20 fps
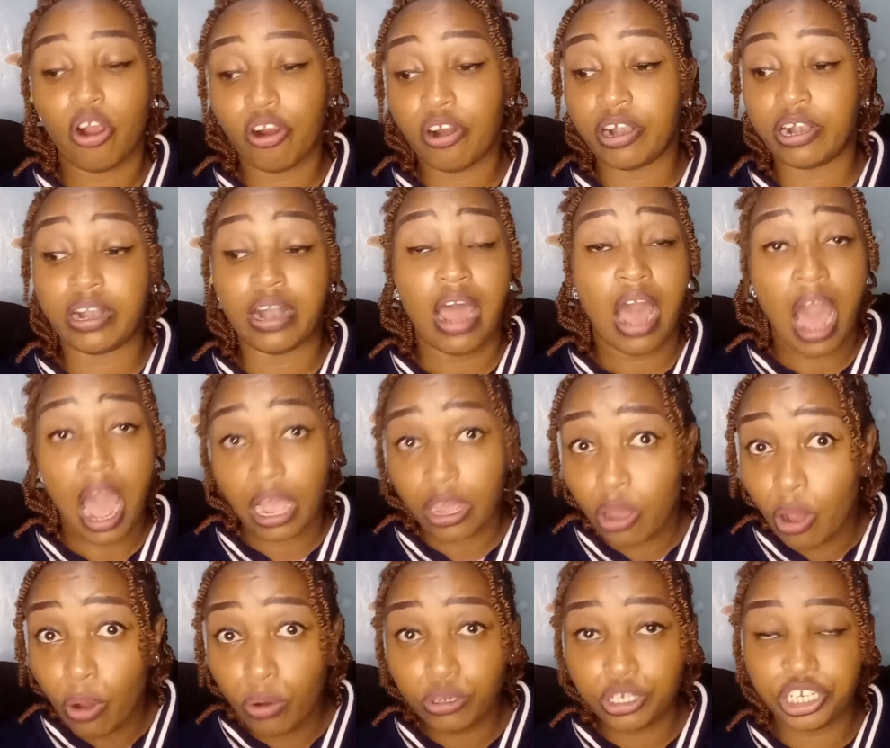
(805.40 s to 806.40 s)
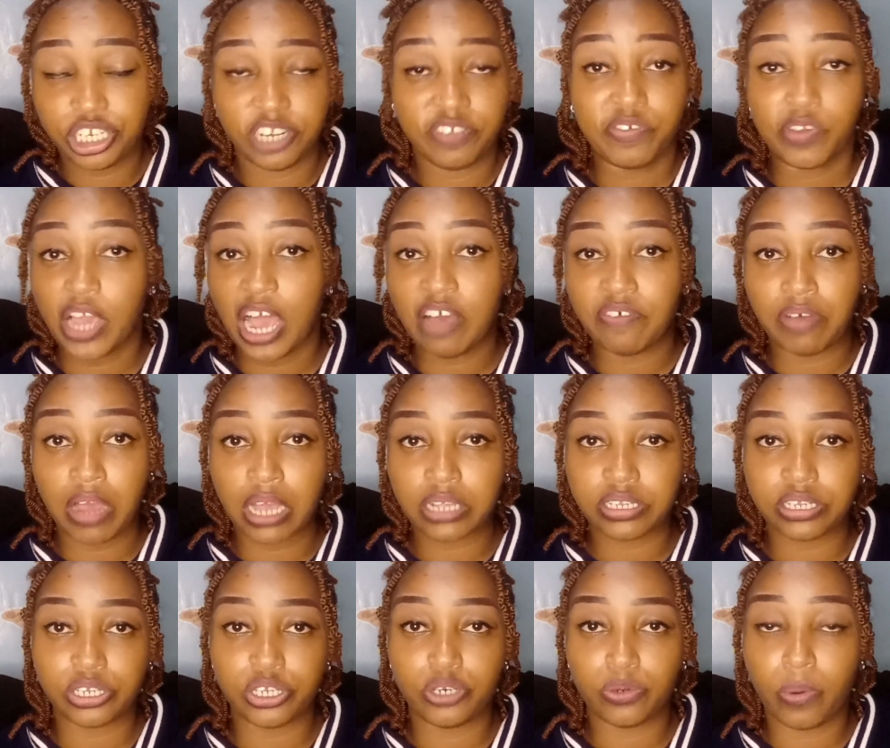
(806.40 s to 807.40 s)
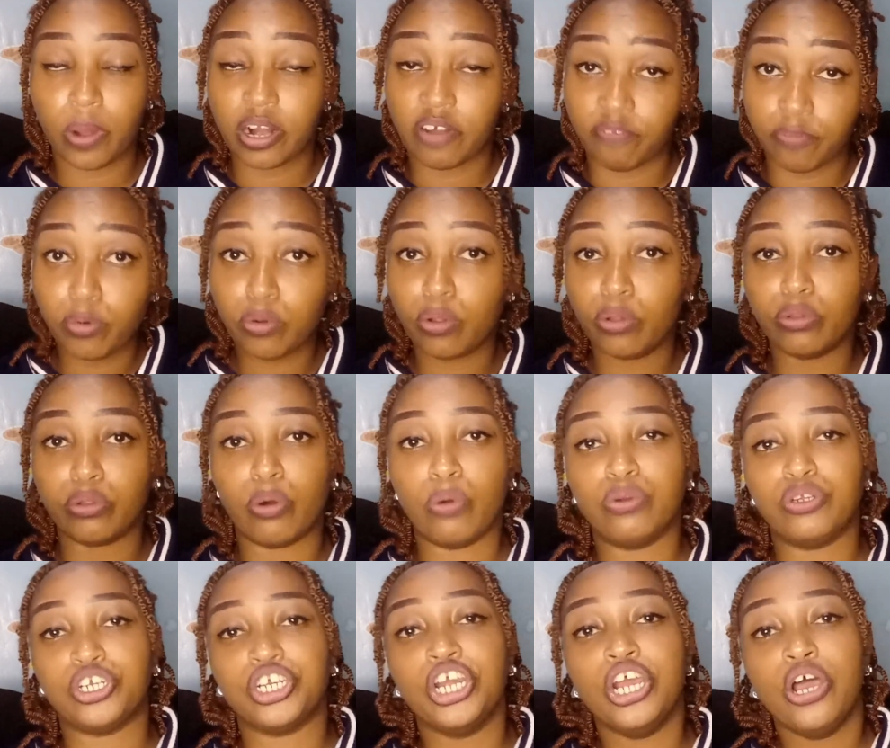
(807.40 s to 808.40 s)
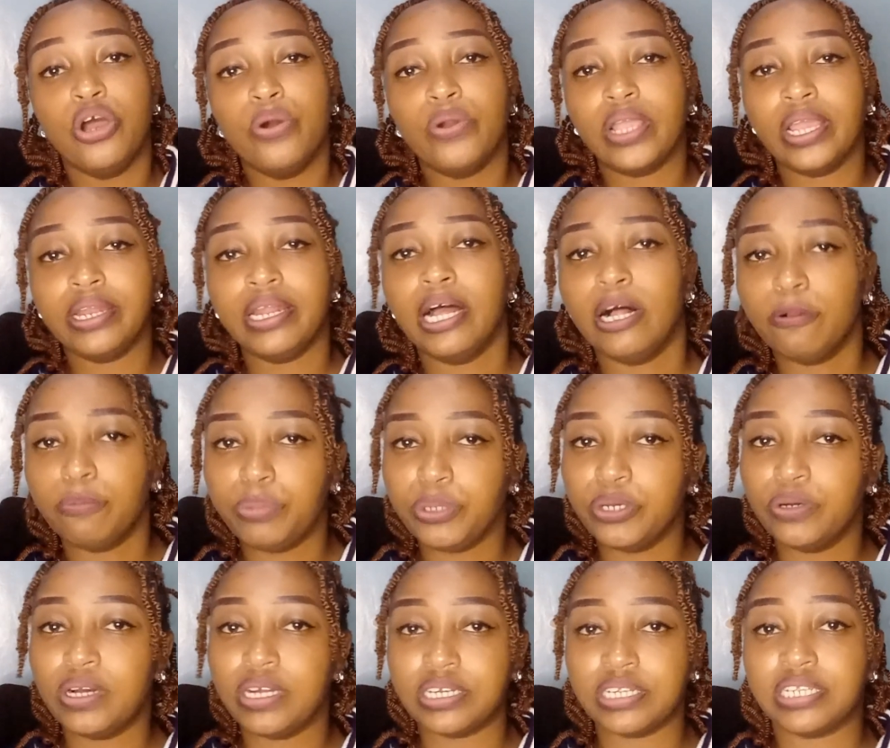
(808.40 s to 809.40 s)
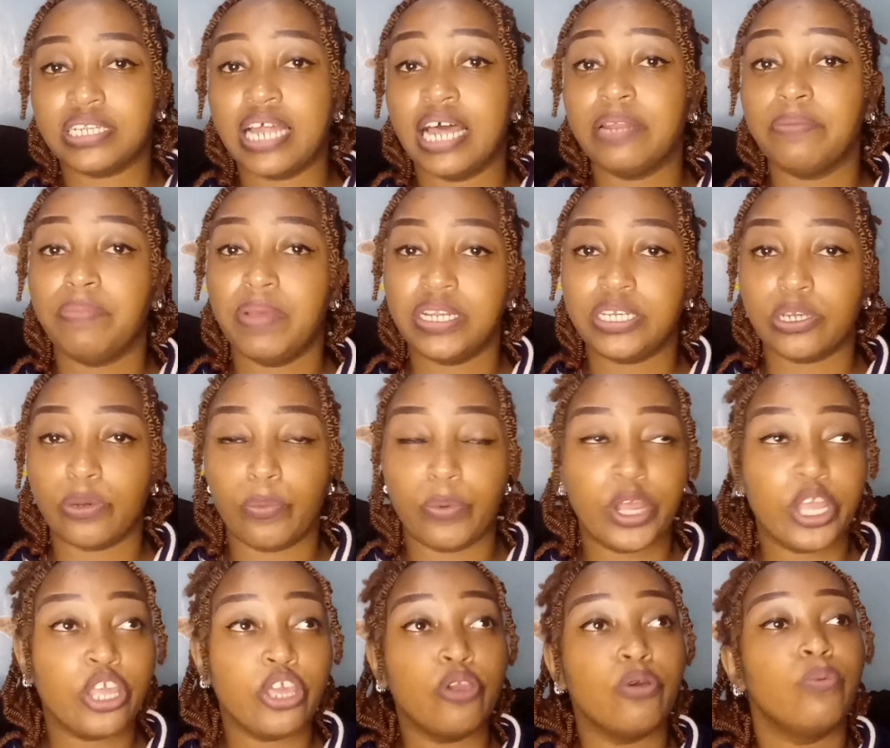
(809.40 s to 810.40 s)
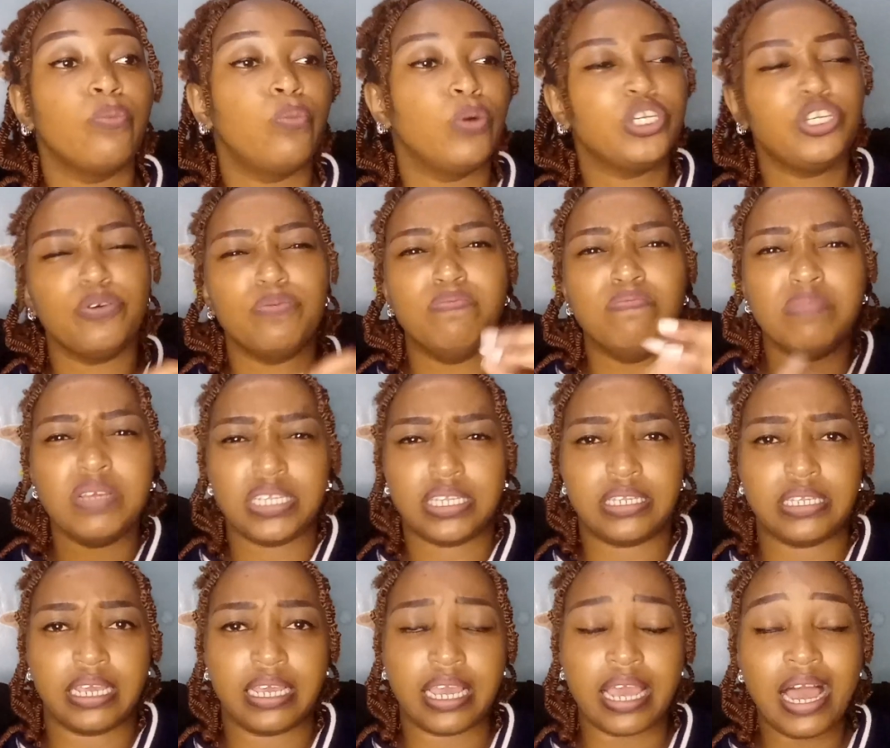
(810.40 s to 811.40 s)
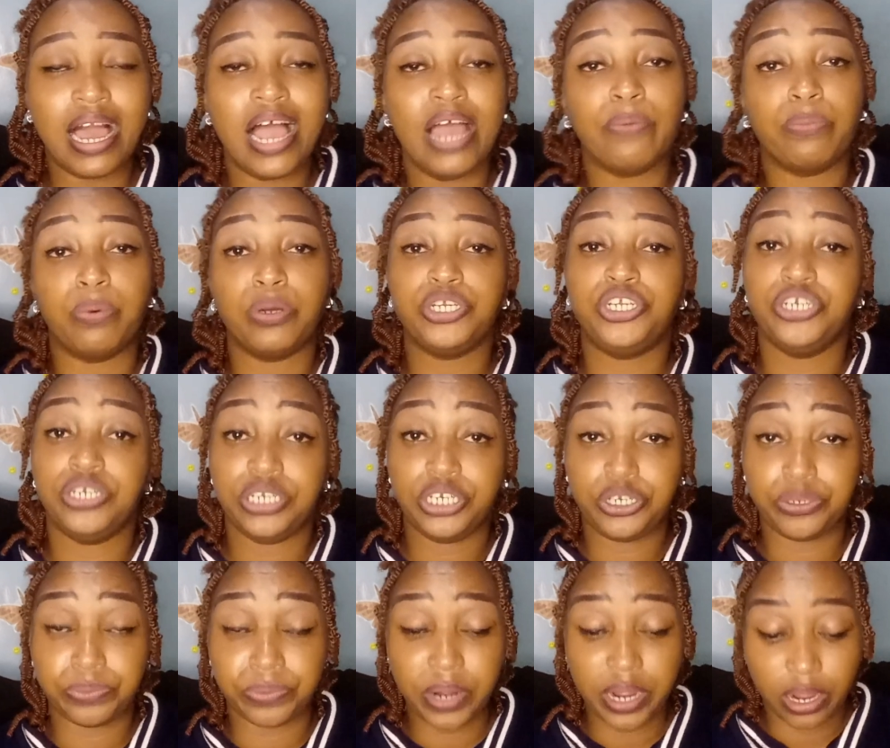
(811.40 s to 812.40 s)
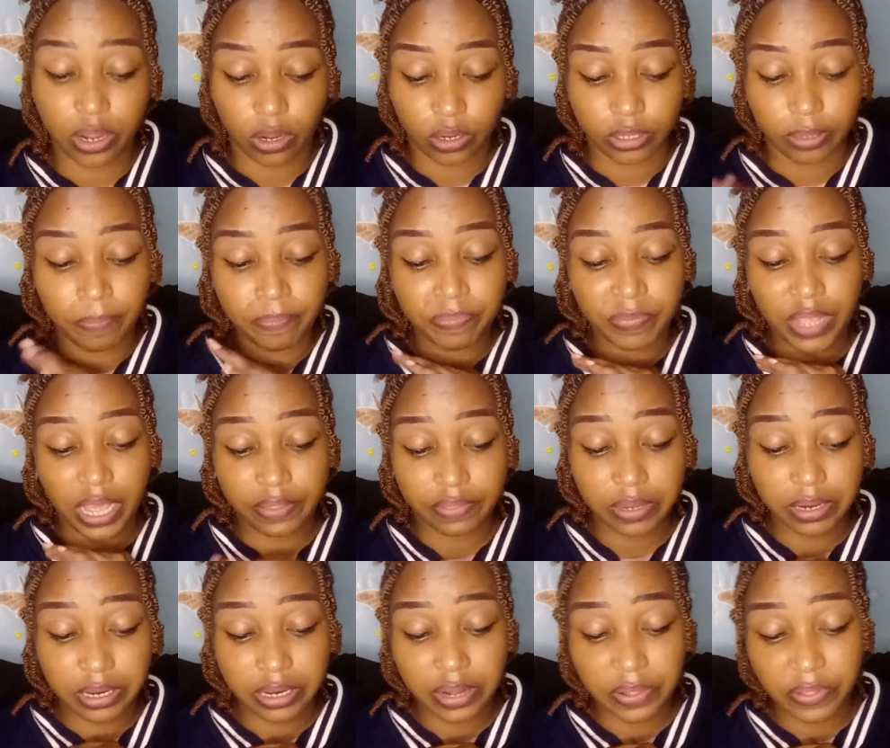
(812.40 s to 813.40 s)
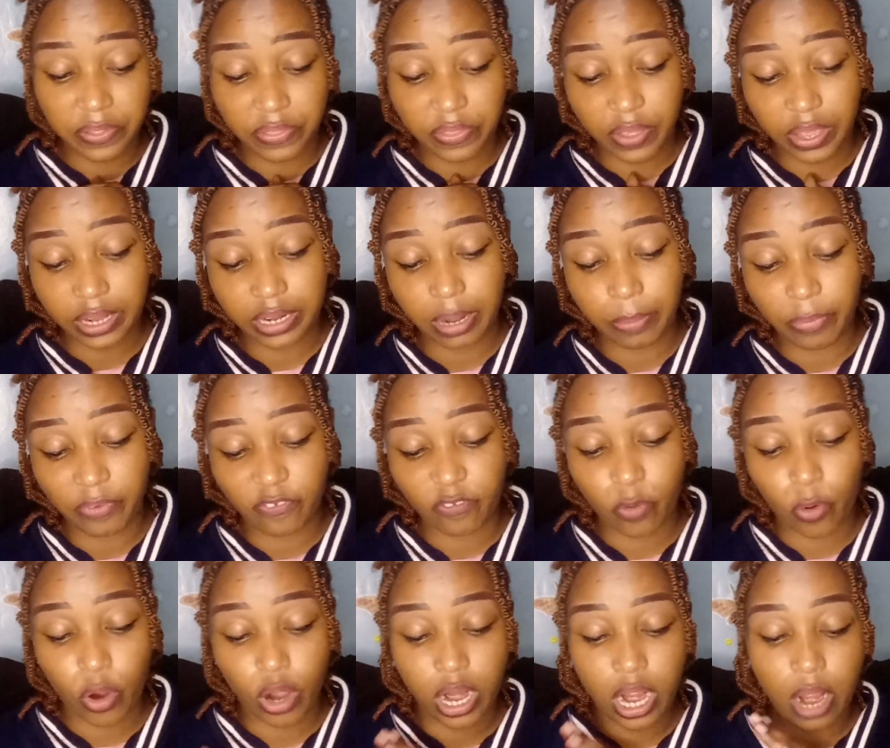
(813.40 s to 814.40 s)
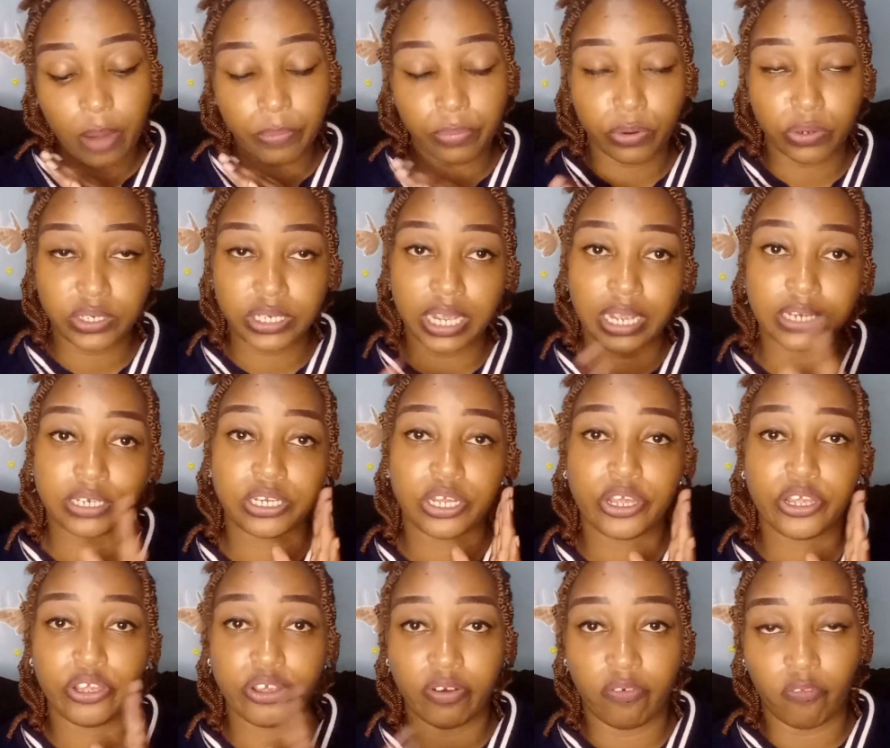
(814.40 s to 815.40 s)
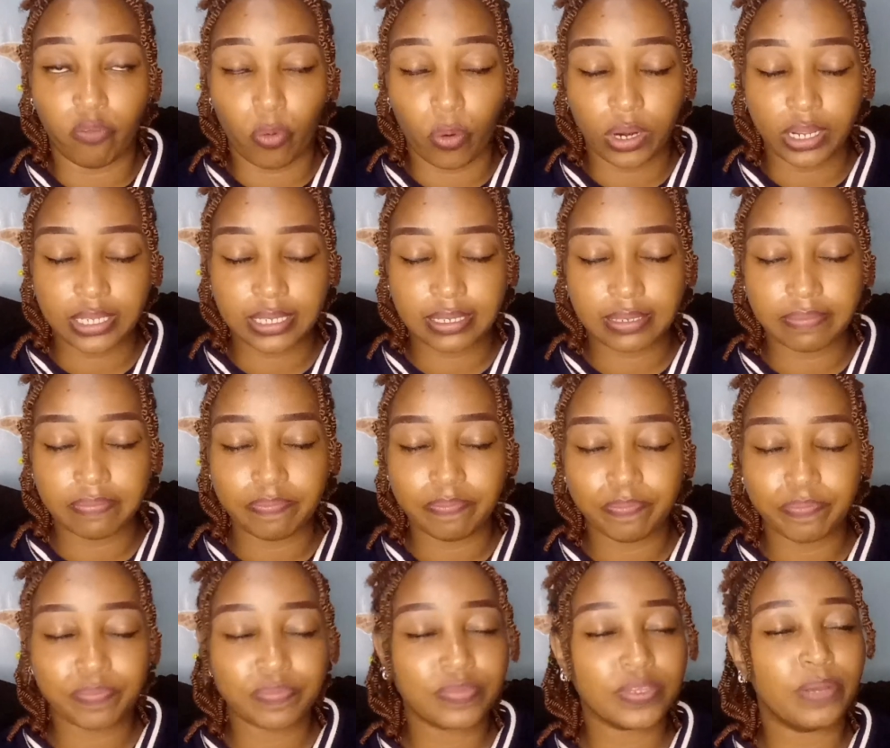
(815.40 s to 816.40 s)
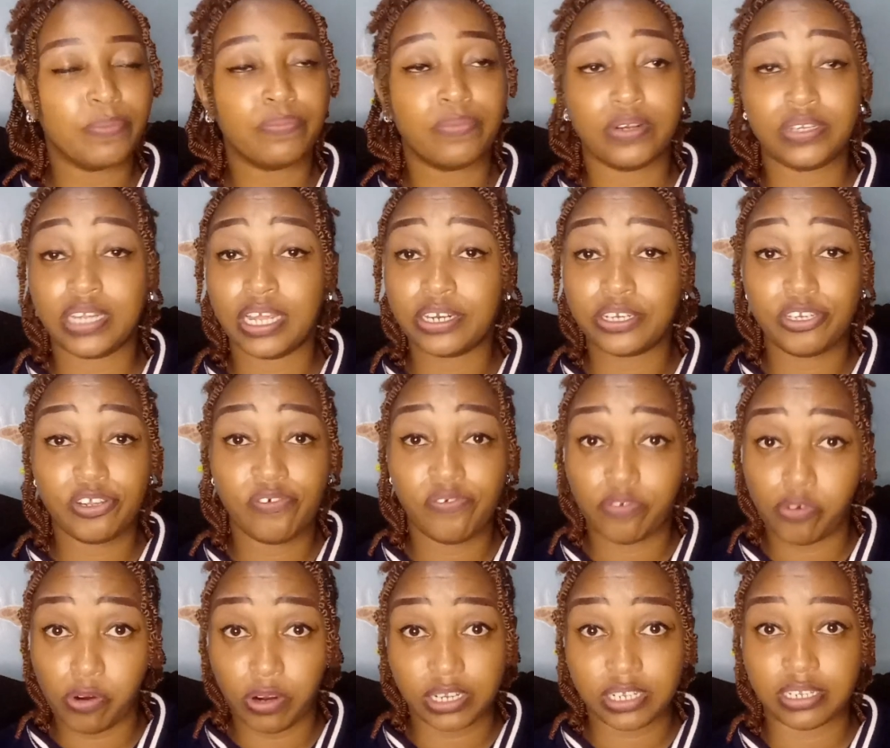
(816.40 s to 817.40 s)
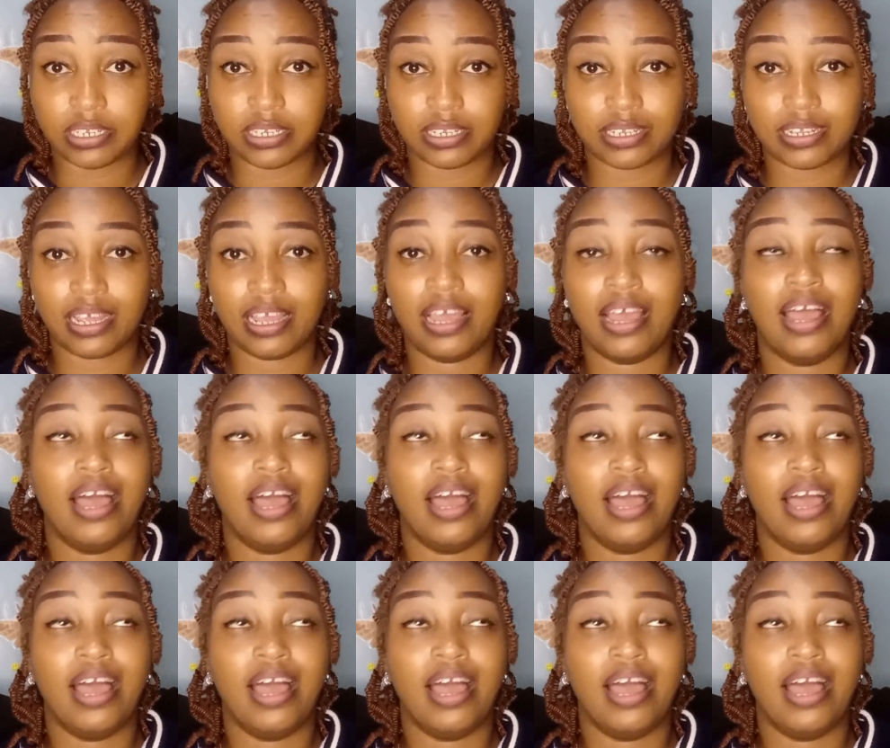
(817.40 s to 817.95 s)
or a coach if you have access to one, a vocal coach who can help you understand better what you're missing and what you need to work on. And then another thing, number 4, protect your voice. Protect your voice.